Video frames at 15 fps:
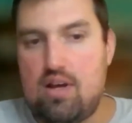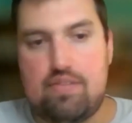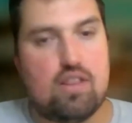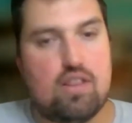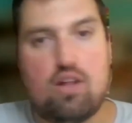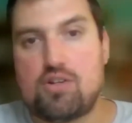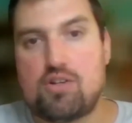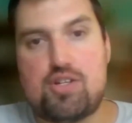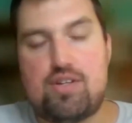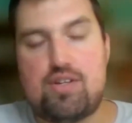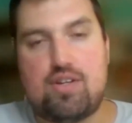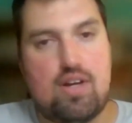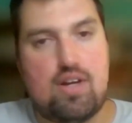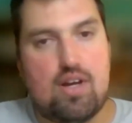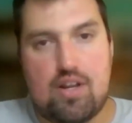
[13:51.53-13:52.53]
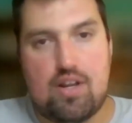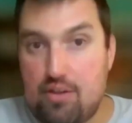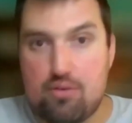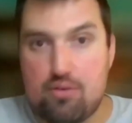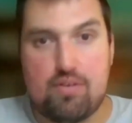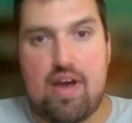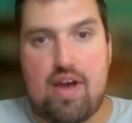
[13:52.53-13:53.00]
They launched
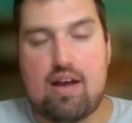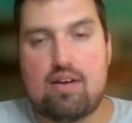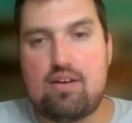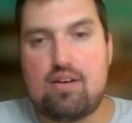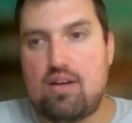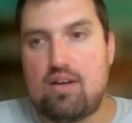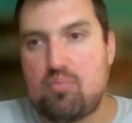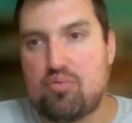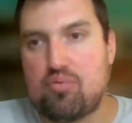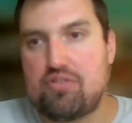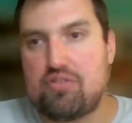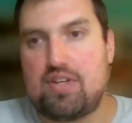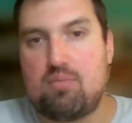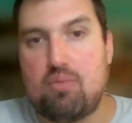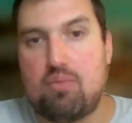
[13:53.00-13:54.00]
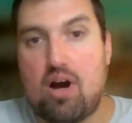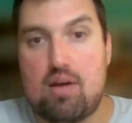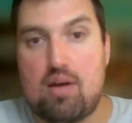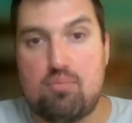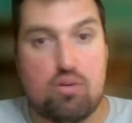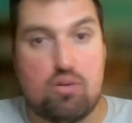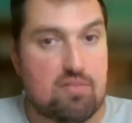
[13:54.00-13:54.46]
another attack preceded
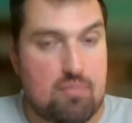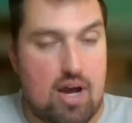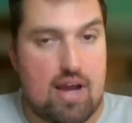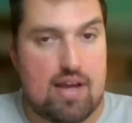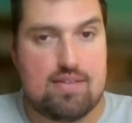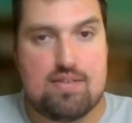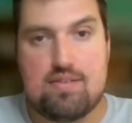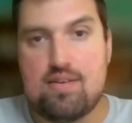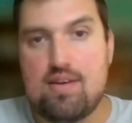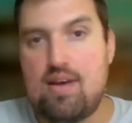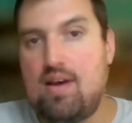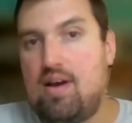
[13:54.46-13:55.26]
by blowing of mines.